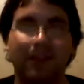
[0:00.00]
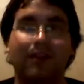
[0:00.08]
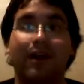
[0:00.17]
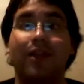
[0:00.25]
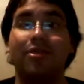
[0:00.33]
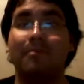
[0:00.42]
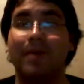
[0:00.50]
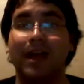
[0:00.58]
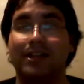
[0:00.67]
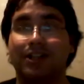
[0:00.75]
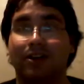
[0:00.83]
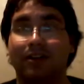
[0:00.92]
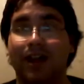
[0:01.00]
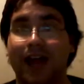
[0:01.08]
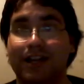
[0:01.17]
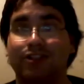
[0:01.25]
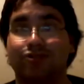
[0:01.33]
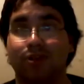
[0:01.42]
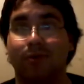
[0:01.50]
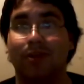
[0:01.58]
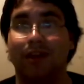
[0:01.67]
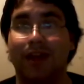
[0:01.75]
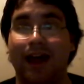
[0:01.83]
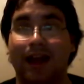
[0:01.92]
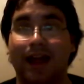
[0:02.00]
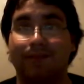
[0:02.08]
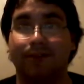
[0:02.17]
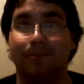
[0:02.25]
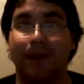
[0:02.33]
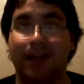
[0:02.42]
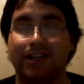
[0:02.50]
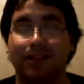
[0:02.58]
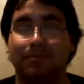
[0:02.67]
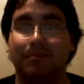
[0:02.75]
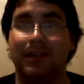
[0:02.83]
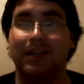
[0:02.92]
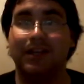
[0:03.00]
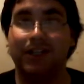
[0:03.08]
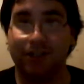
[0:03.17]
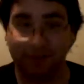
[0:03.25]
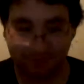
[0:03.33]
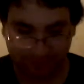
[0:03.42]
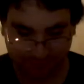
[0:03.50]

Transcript: You had the match on Nitro the night after Bash at the Beach